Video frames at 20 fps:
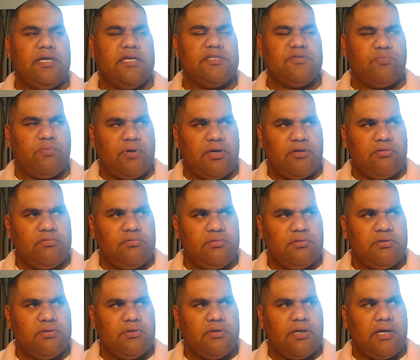as well.
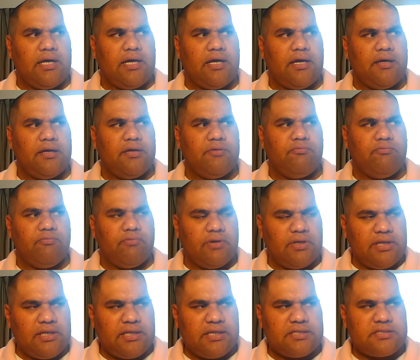He
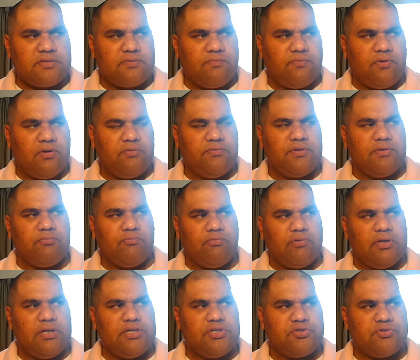really gets involved and
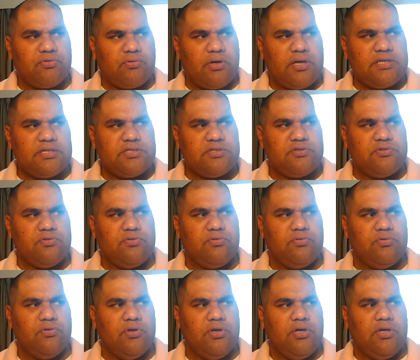really tries
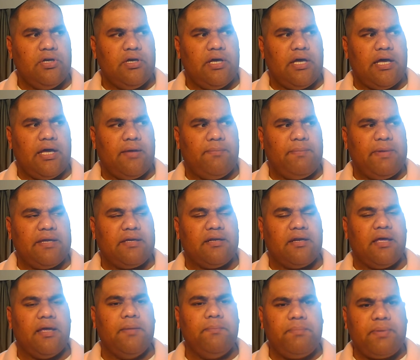to make an
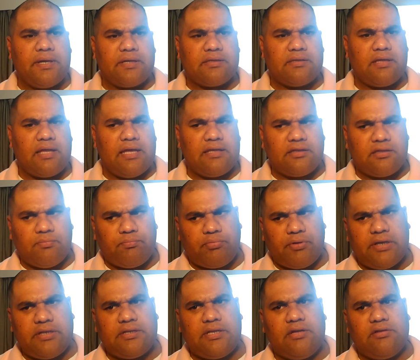impact at the
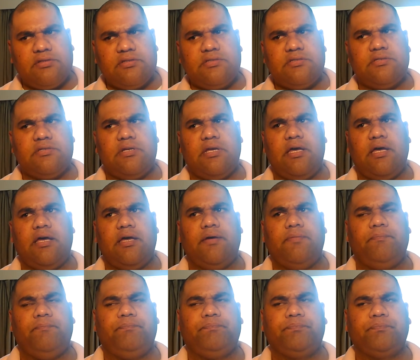breakdowns.
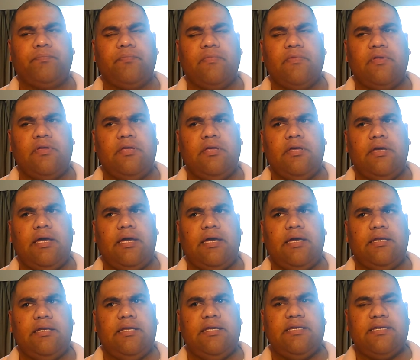
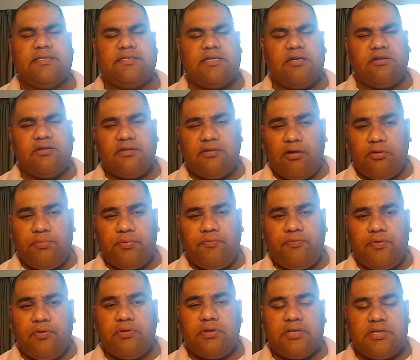And he gets out in the open
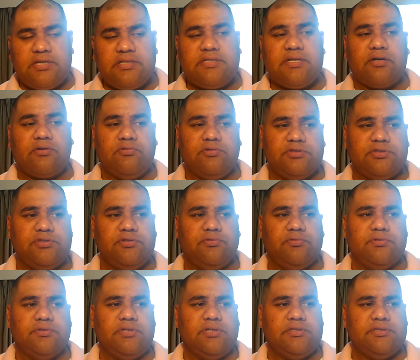field and he tackles too.
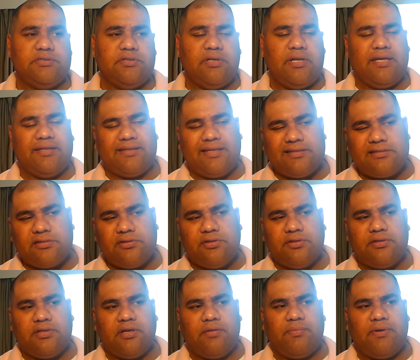And so, like, that's a
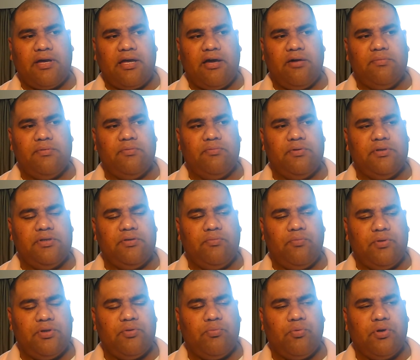good thing about Albert
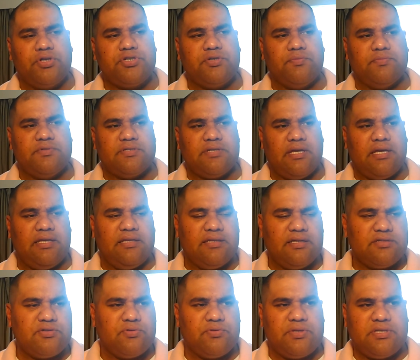when you watch him, is that he
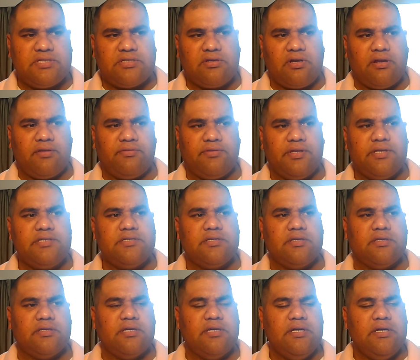does all these kind of things,
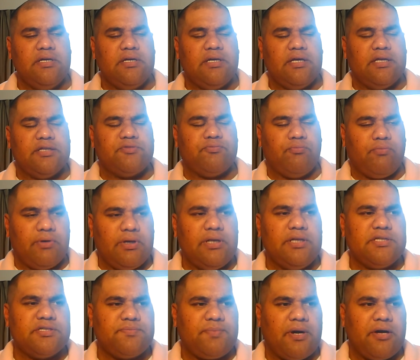and it's really
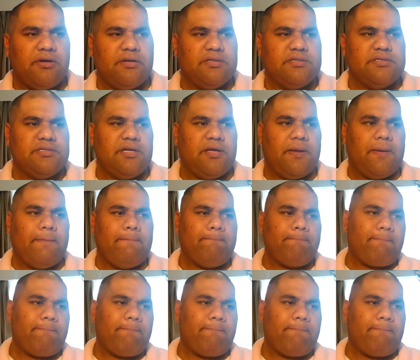inspiring to see.